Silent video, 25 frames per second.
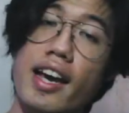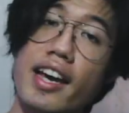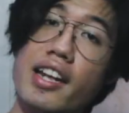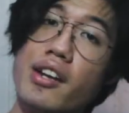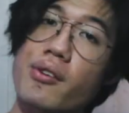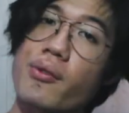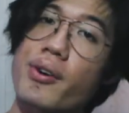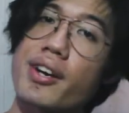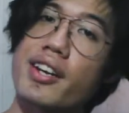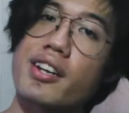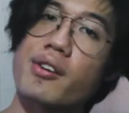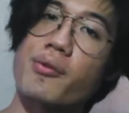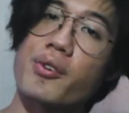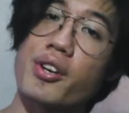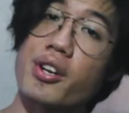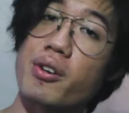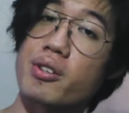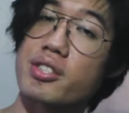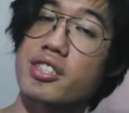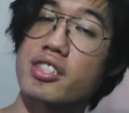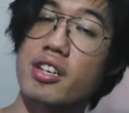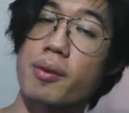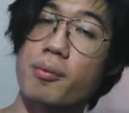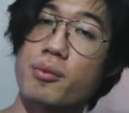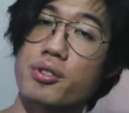Anyway, the video
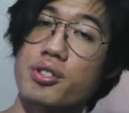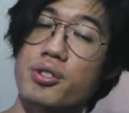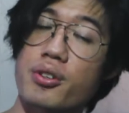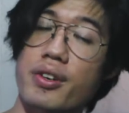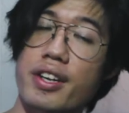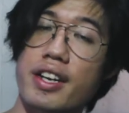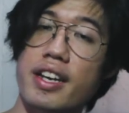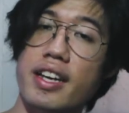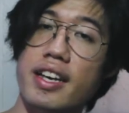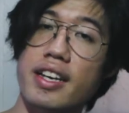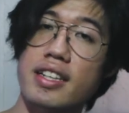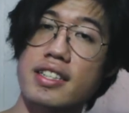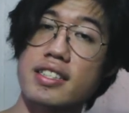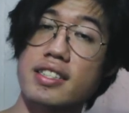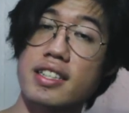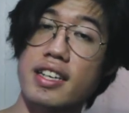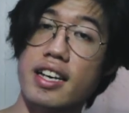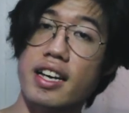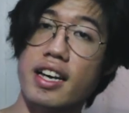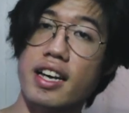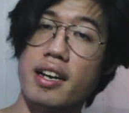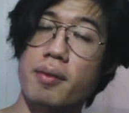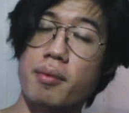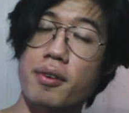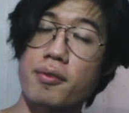is coming to an end,
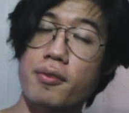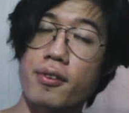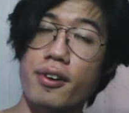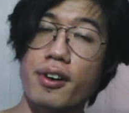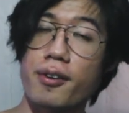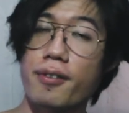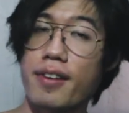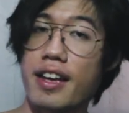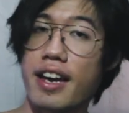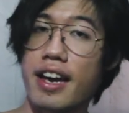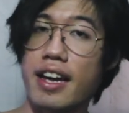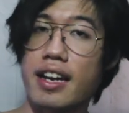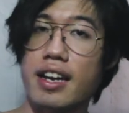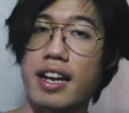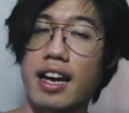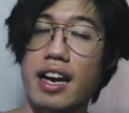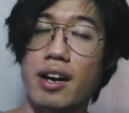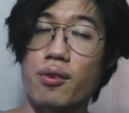and before that,